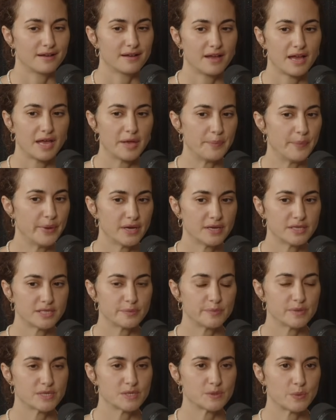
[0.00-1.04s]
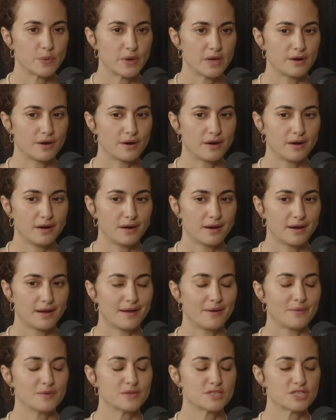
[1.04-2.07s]
I picked up a sweater. I
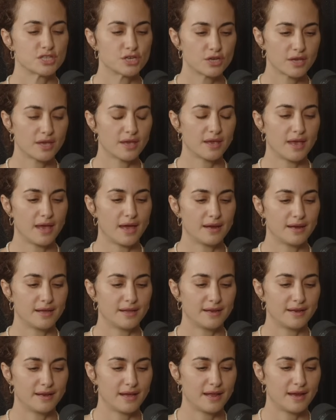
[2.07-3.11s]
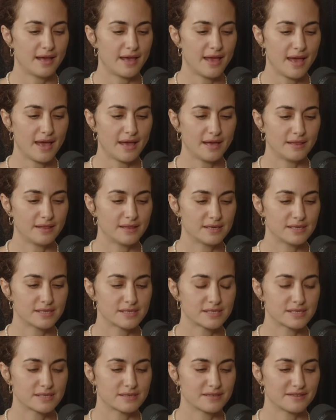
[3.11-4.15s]
was looking at it, and I had this
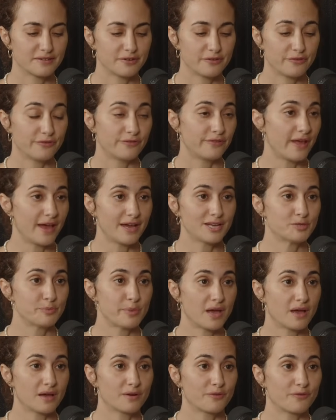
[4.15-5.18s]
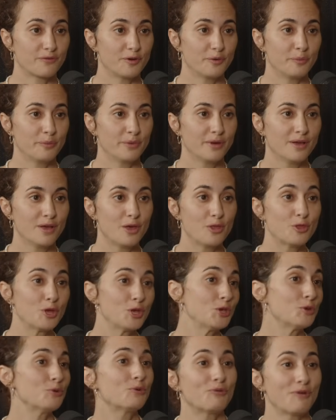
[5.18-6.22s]
flashback from the
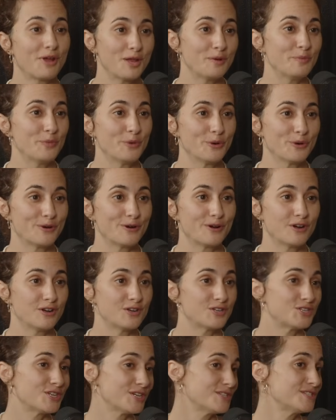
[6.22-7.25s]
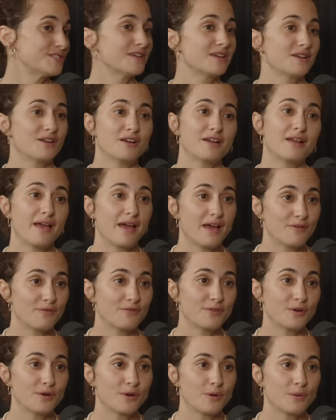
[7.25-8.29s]
Ukraine border just a year and a half
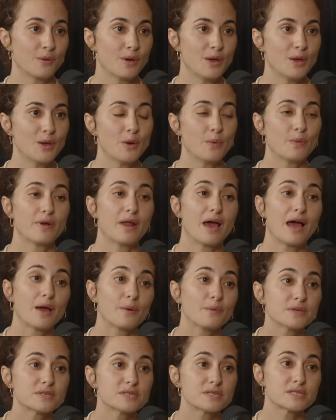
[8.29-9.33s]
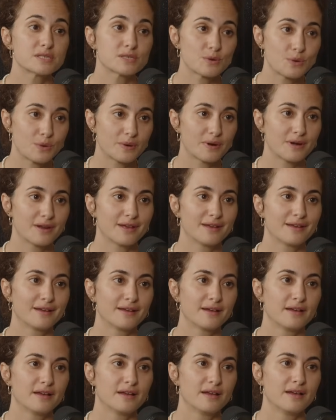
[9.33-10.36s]
ago when I was escorting
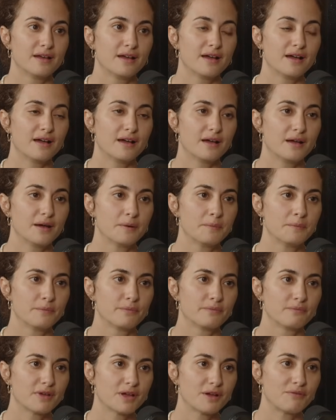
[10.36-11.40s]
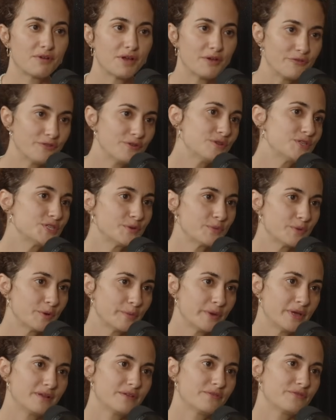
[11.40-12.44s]
a refugee
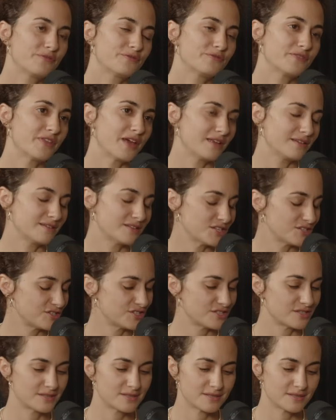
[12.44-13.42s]
woman that just,